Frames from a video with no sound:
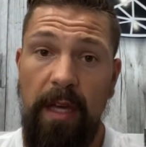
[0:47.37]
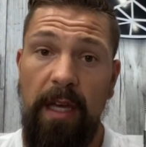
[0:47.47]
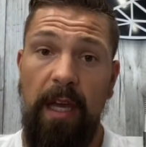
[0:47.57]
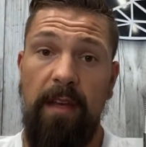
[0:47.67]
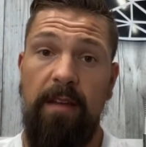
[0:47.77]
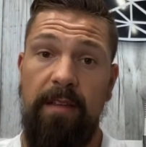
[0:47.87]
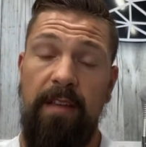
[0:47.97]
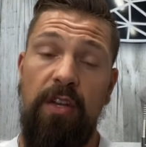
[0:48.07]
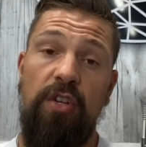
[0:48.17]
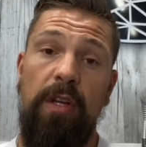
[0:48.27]
It
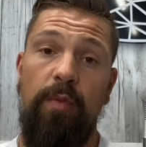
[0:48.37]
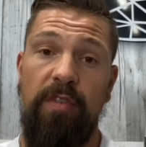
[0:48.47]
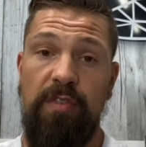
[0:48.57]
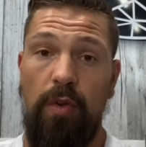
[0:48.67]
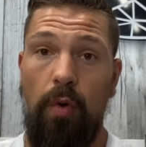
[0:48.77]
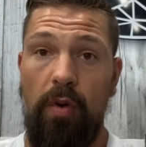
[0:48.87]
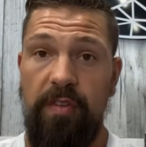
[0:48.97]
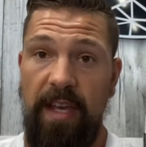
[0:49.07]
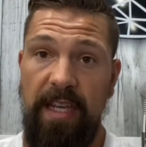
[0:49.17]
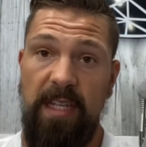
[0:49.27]
essentially
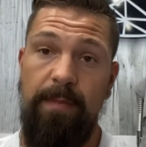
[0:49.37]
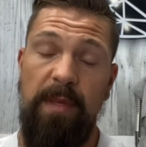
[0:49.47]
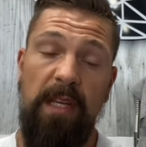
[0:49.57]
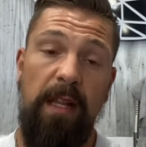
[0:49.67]
restores ATP